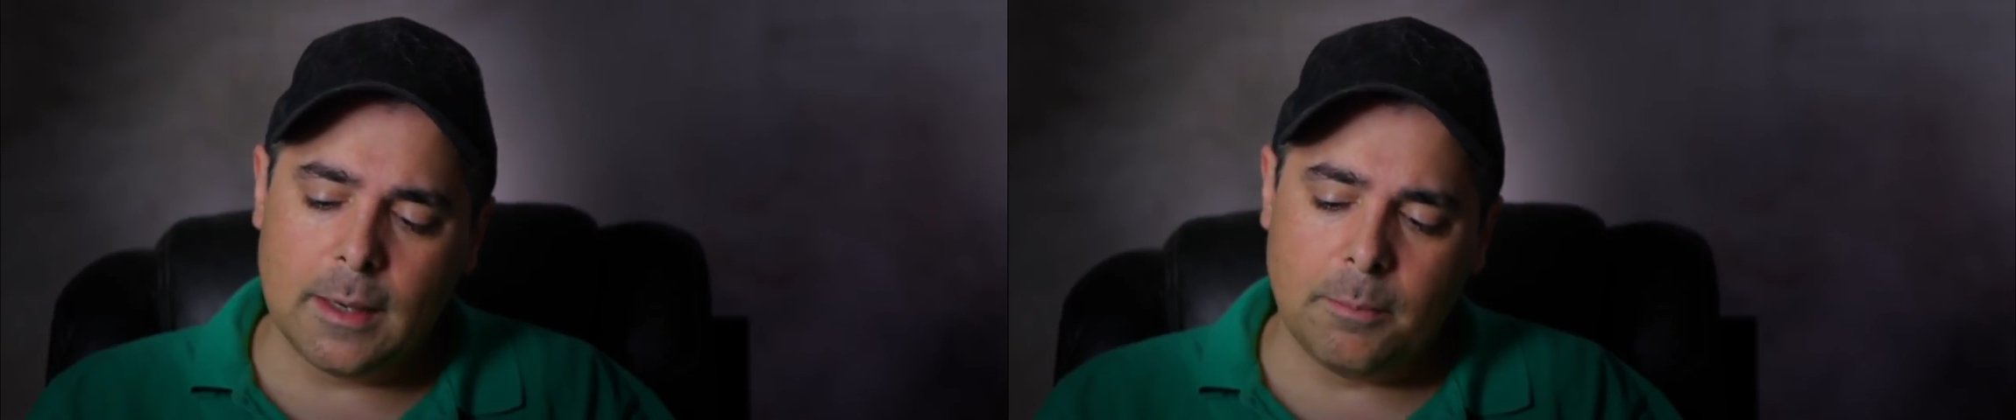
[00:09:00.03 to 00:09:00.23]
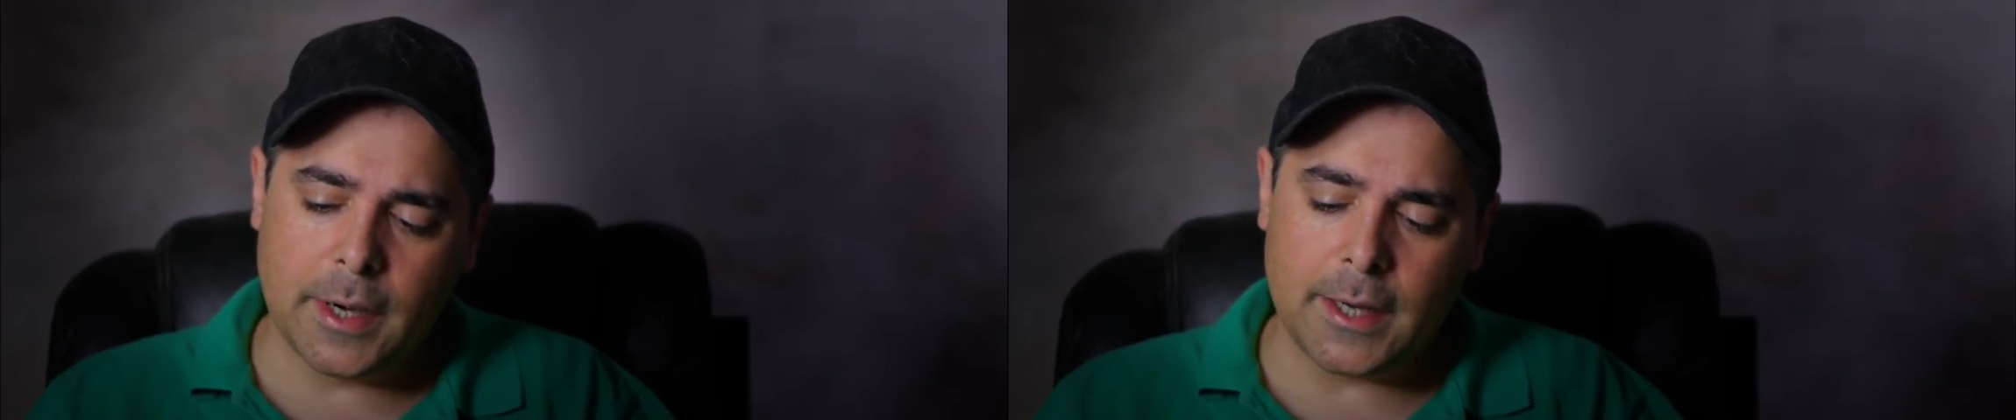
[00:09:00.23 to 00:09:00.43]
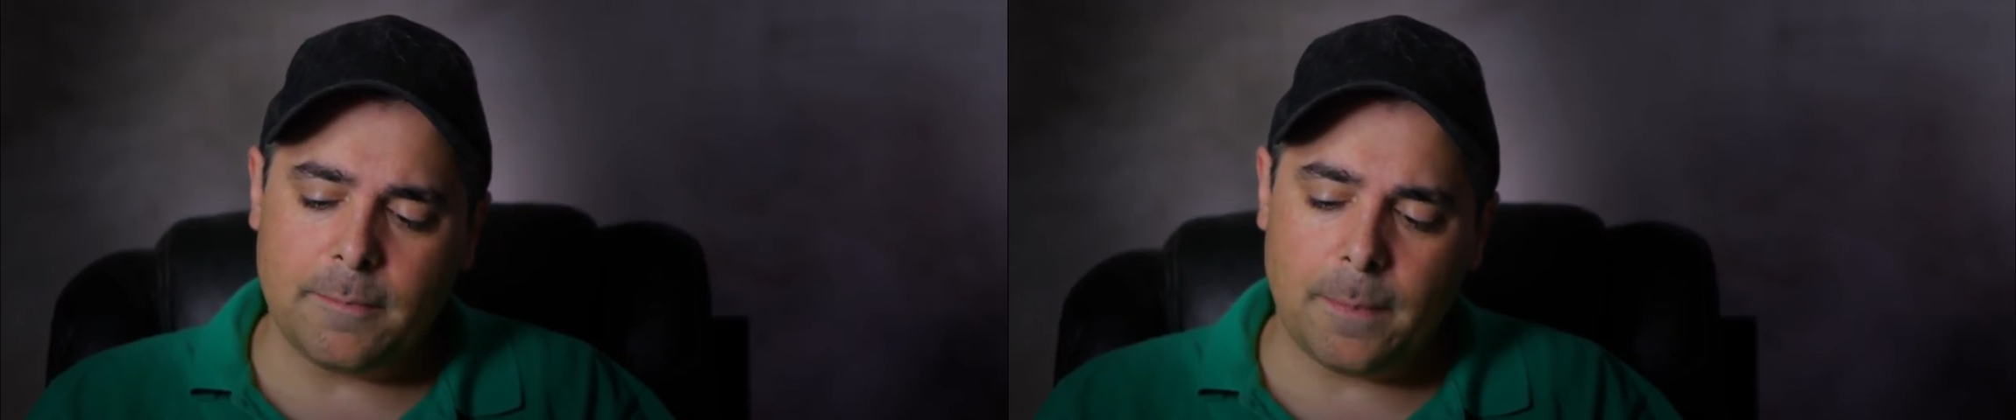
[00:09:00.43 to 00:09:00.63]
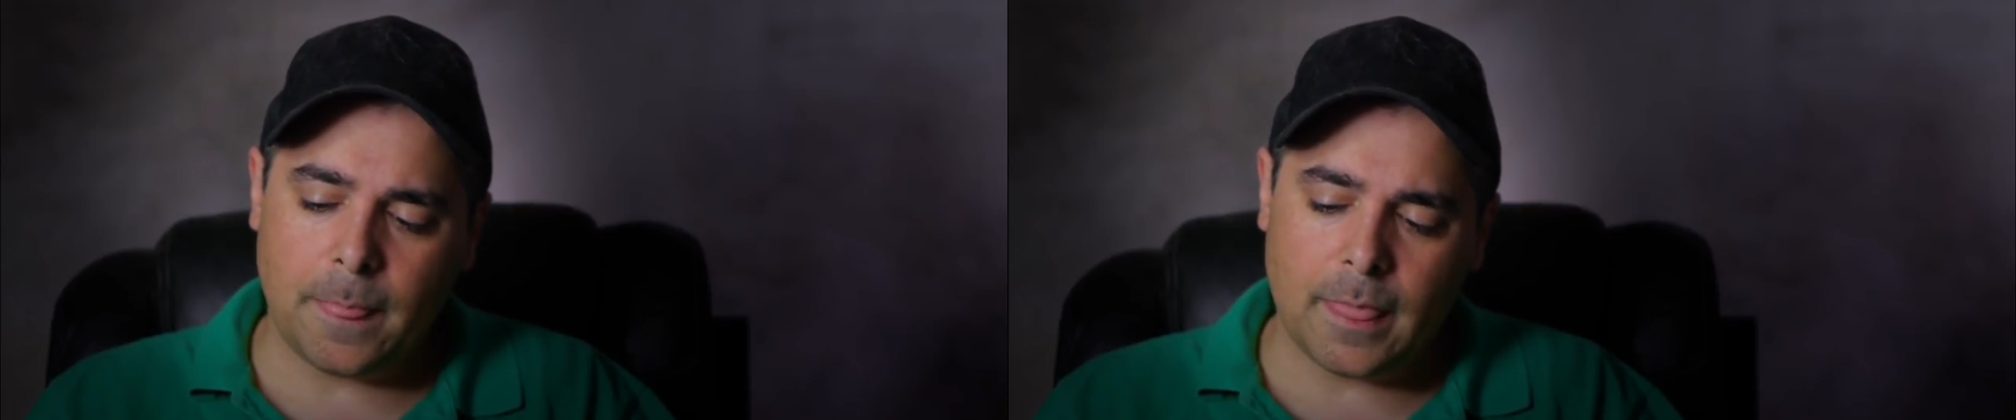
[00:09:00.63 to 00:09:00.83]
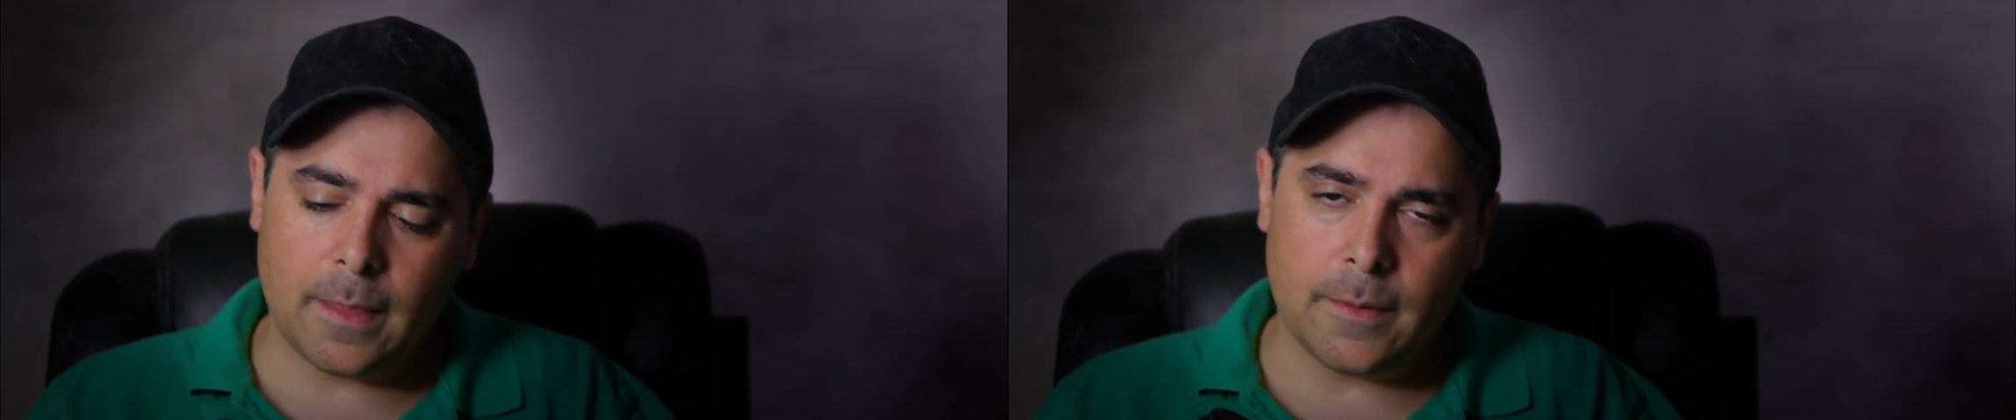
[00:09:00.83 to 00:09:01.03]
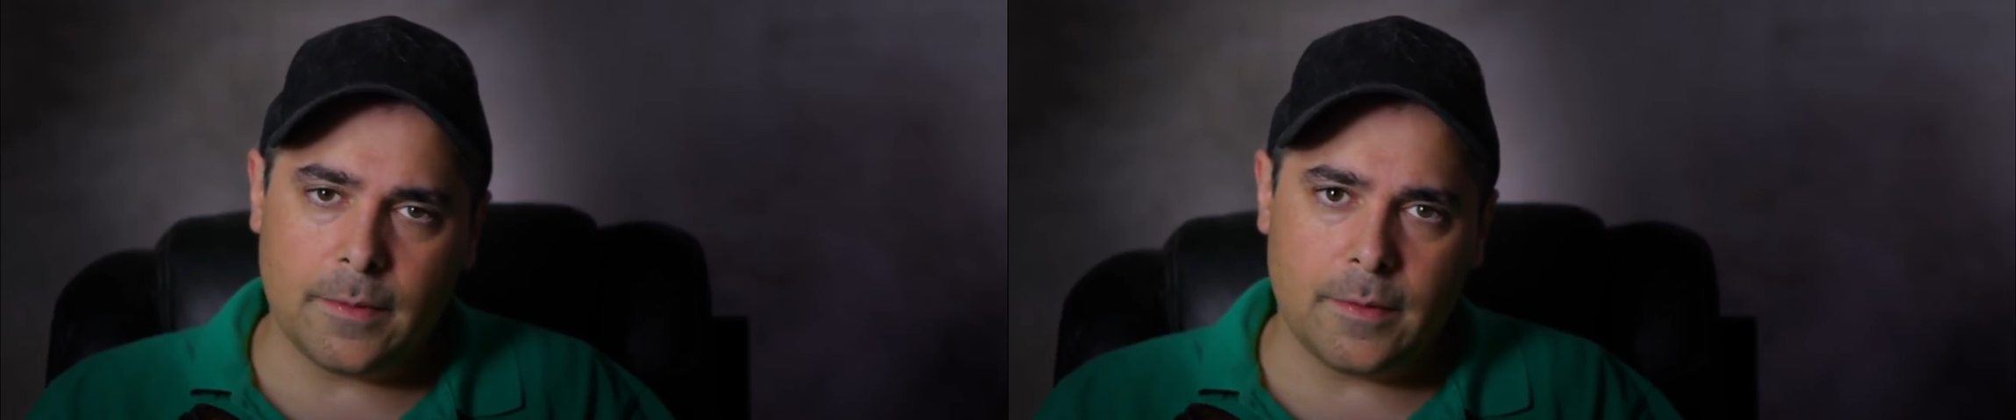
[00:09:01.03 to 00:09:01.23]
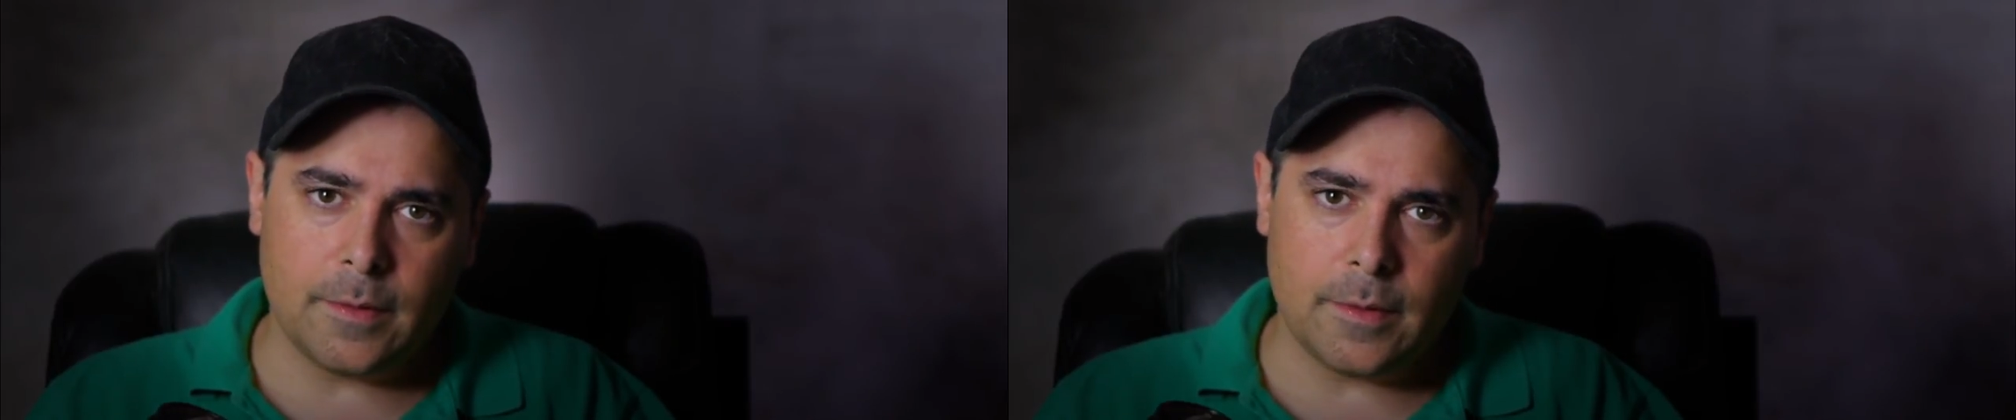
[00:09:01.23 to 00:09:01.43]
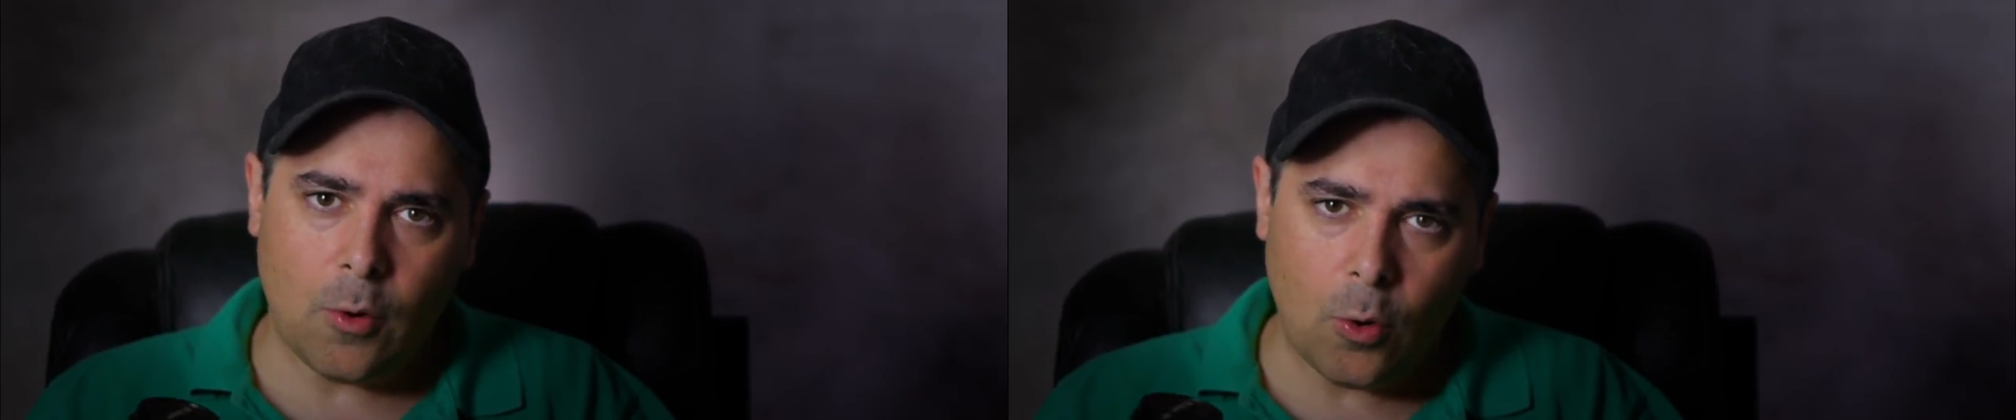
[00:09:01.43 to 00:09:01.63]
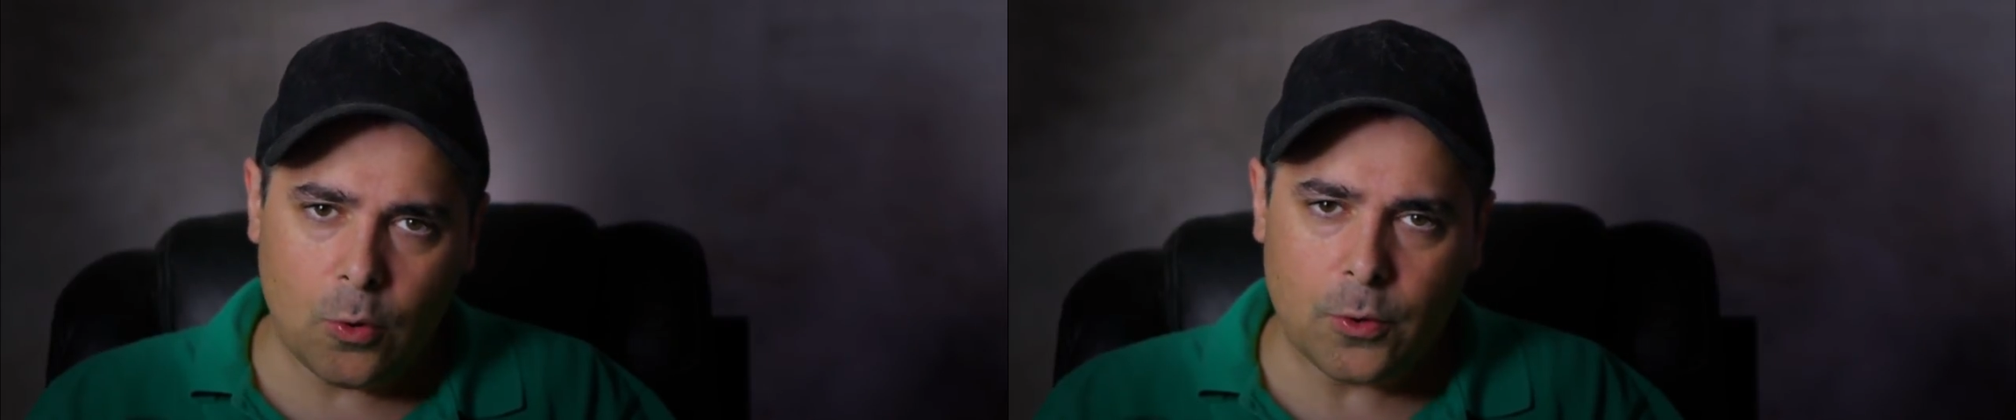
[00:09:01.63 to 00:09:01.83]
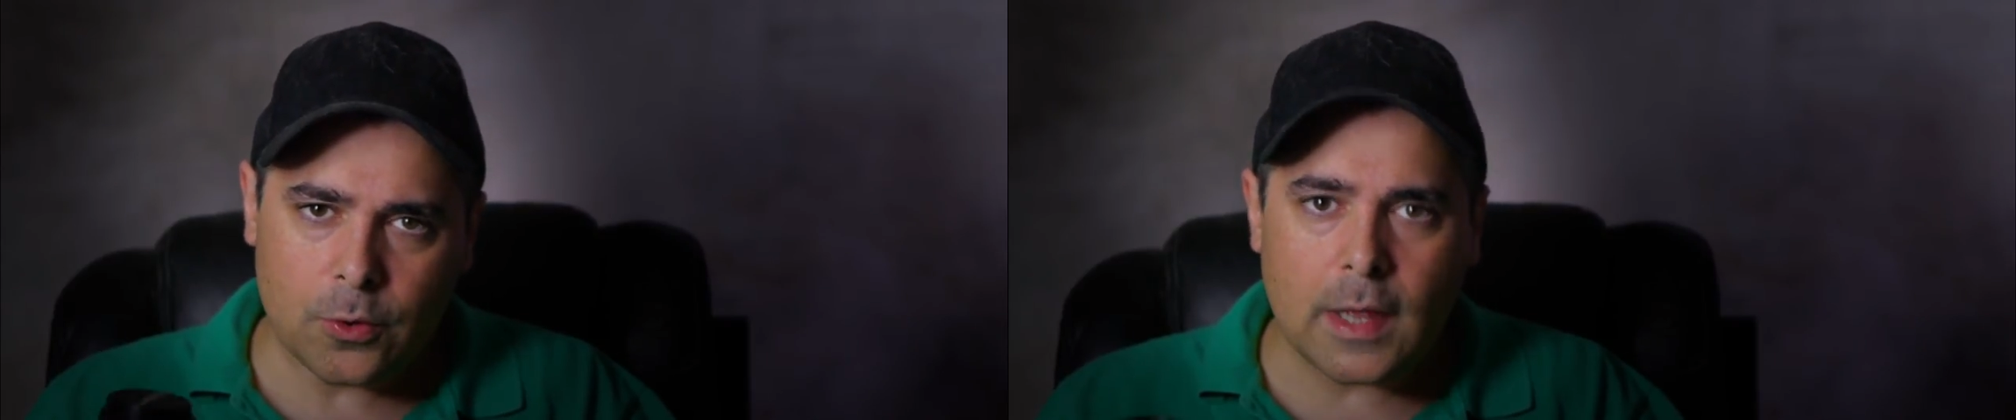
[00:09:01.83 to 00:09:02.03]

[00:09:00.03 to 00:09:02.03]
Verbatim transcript: But older